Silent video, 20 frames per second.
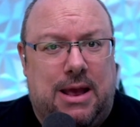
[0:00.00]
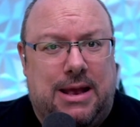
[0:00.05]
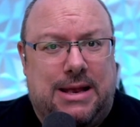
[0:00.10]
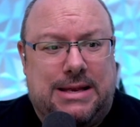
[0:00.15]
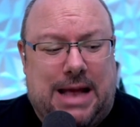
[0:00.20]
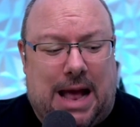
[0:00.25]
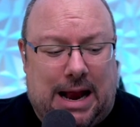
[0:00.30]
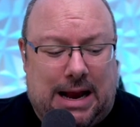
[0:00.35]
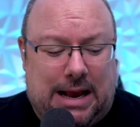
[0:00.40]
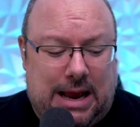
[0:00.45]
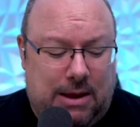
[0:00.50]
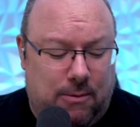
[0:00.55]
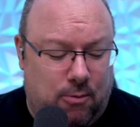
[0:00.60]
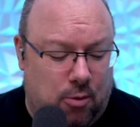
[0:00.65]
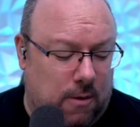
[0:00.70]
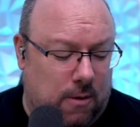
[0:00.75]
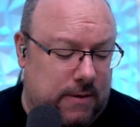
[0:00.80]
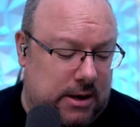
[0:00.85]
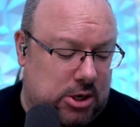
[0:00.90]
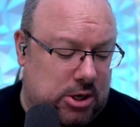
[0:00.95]
exactly
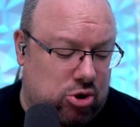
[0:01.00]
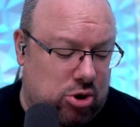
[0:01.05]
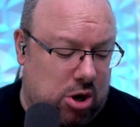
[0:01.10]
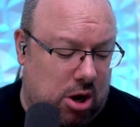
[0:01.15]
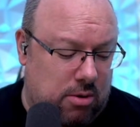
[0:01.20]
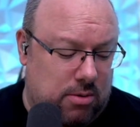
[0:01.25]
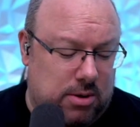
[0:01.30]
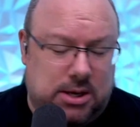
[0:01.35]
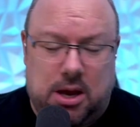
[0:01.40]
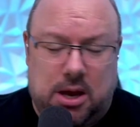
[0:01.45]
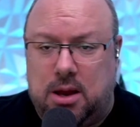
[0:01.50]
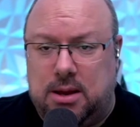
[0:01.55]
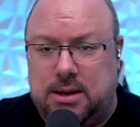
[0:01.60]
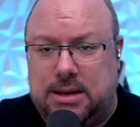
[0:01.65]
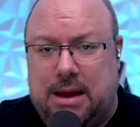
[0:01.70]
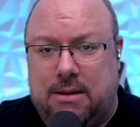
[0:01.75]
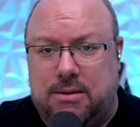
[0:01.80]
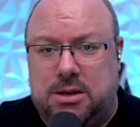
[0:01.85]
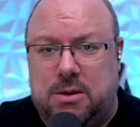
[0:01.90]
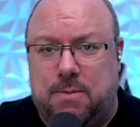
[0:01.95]
what this drone
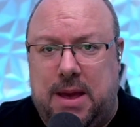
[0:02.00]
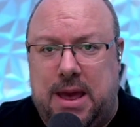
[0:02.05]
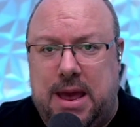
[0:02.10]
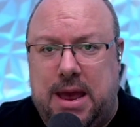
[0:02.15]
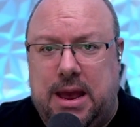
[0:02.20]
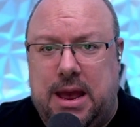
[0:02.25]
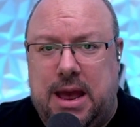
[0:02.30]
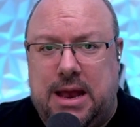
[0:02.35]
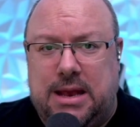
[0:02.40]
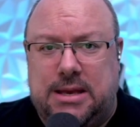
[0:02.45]
turns out to be